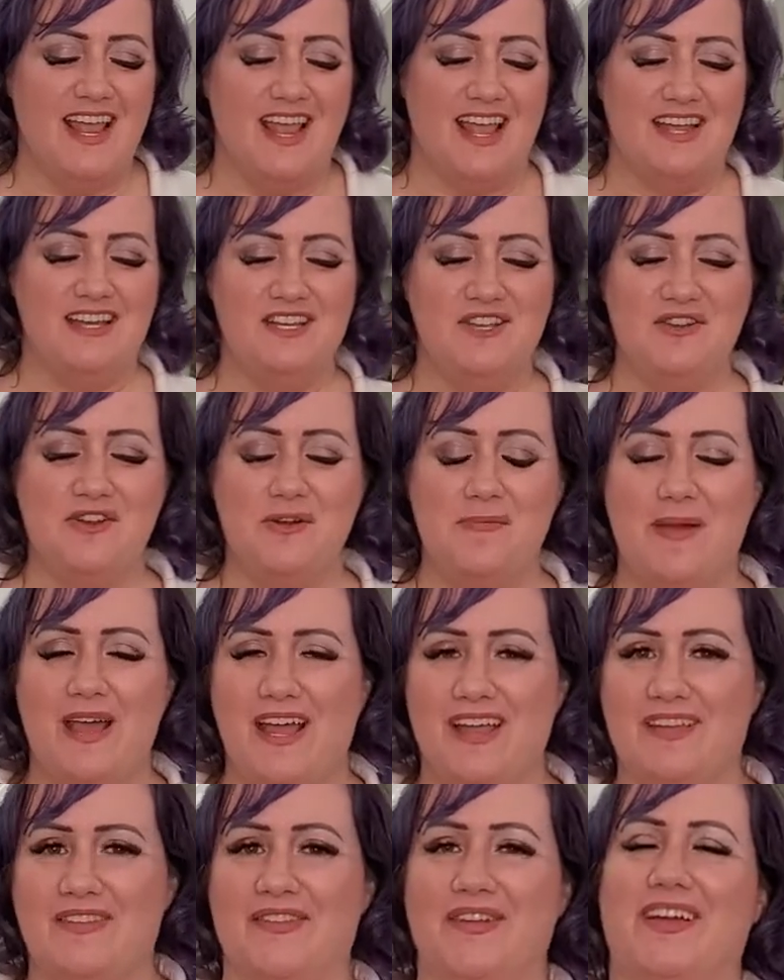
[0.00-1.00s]
And you go
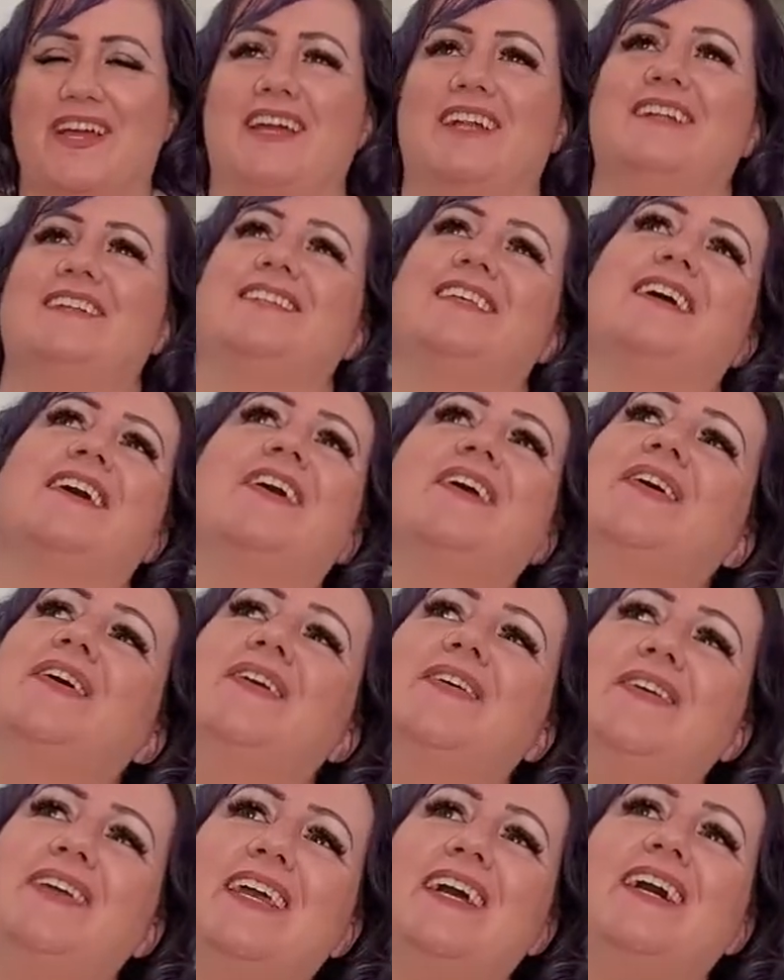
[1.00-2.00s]
back and look at it, it's like,
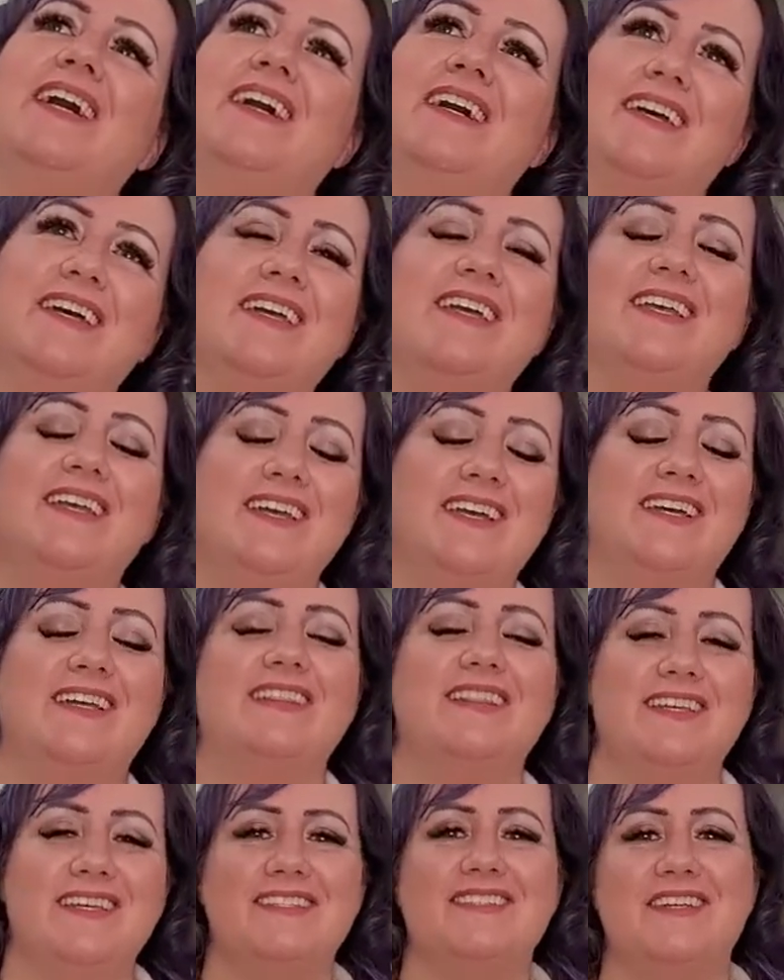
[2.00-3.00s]
oh yeah,
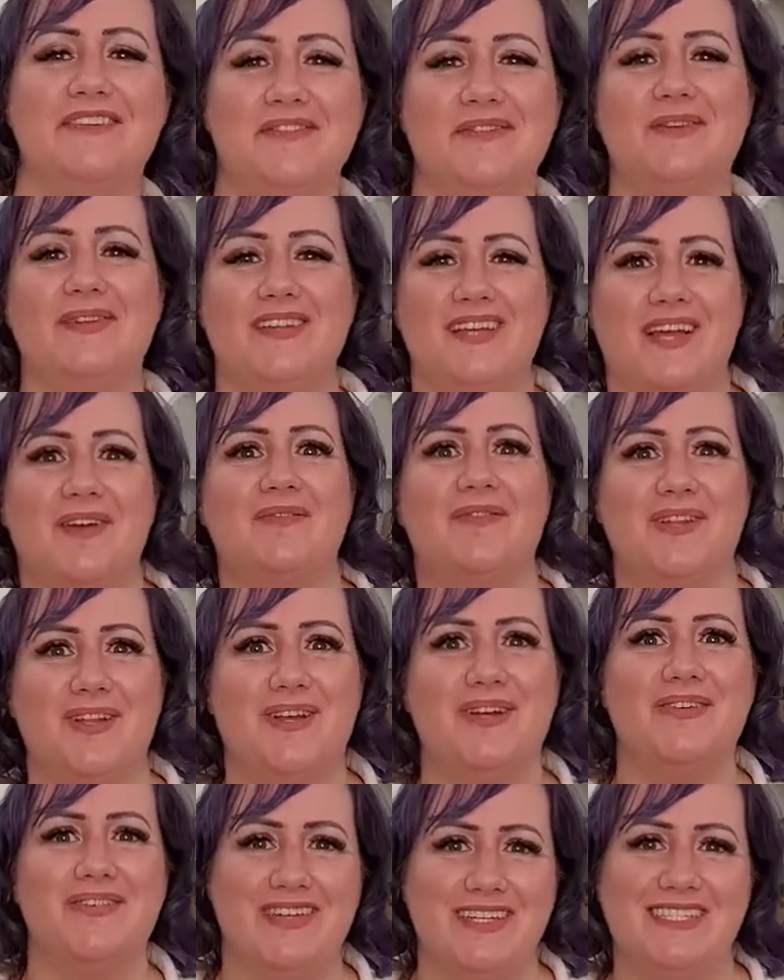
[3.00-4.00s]
things have really come a
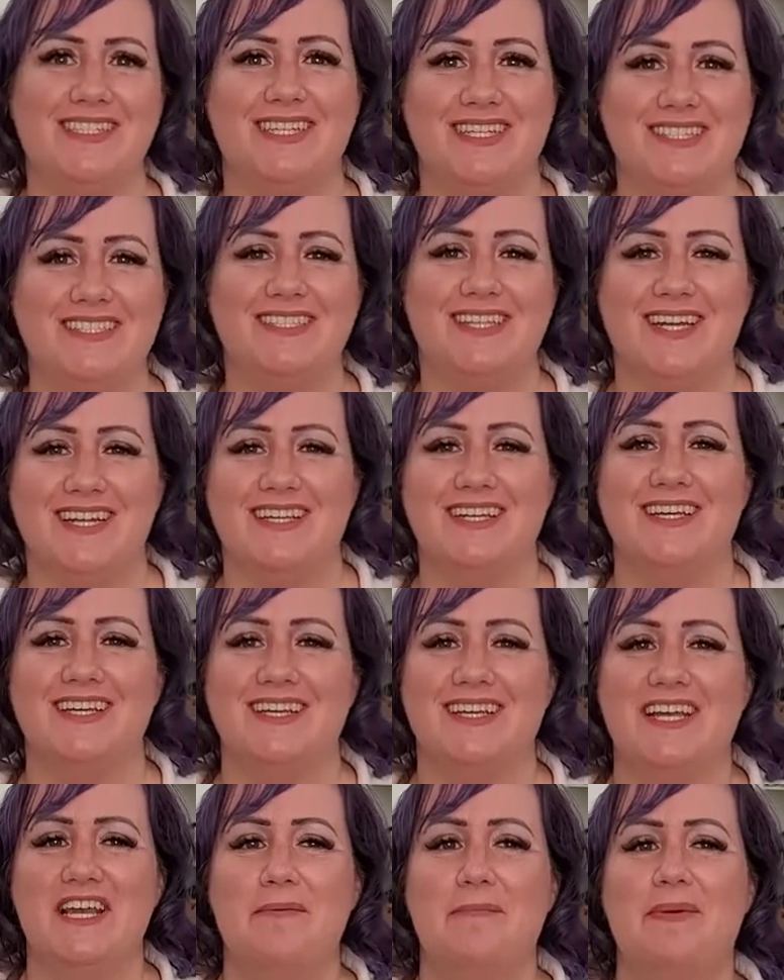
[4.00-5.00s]
long way since then.
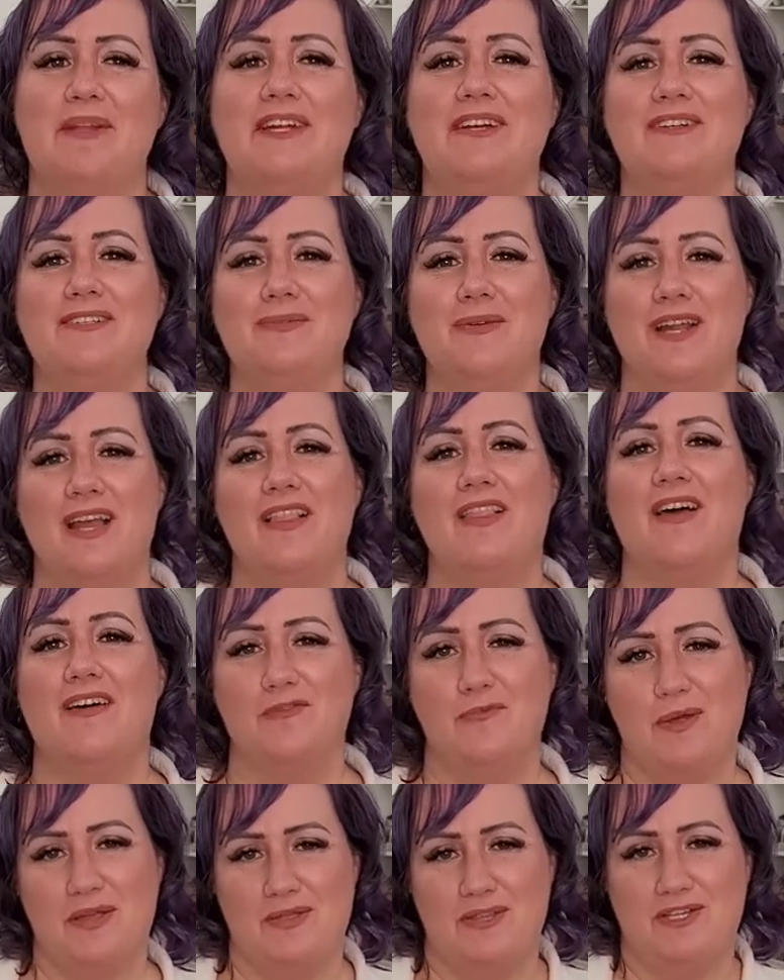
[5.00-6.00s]
But here's what I love
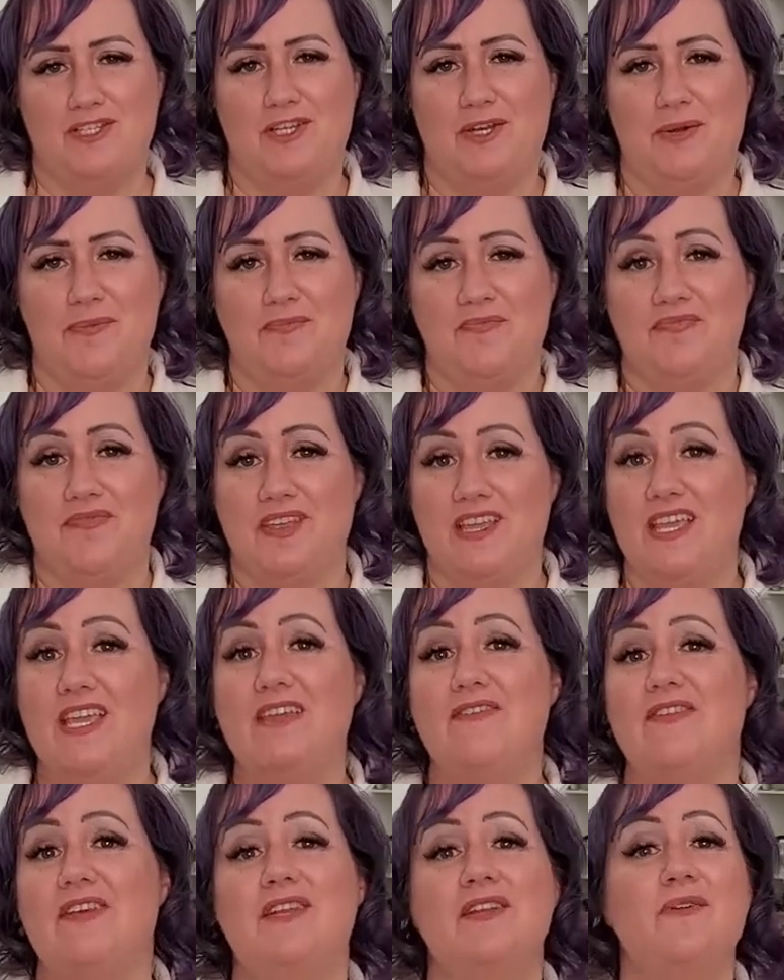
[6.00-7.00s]
about the show.
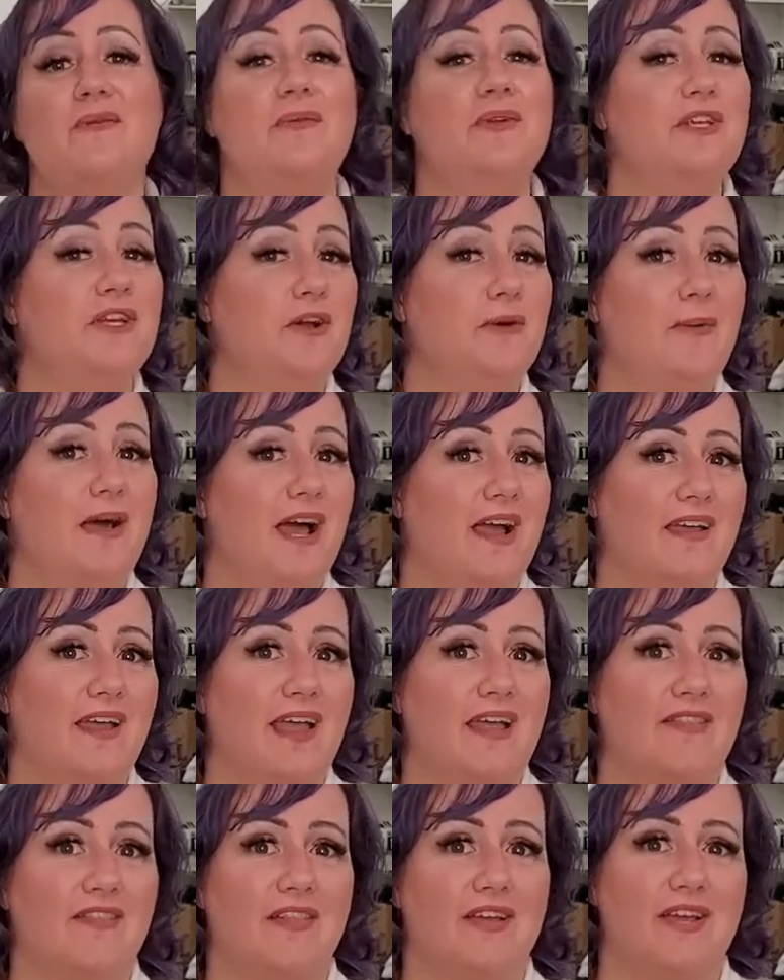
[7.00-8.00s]
Even when you go back
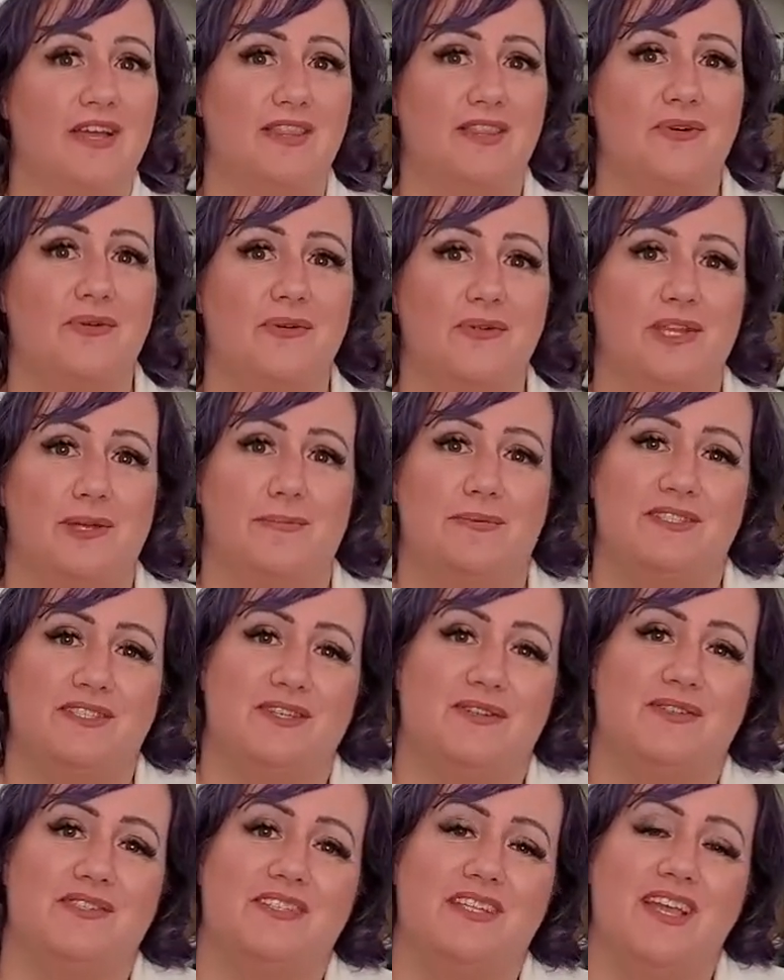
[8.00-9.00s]
and look at the old
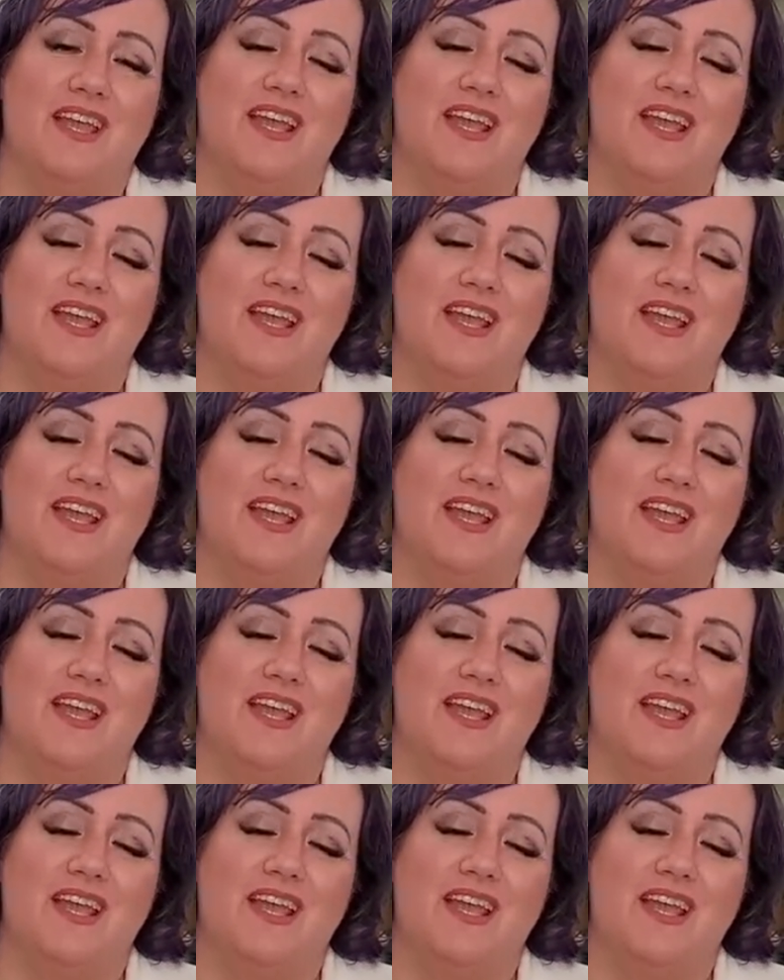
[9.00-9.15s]
episodes.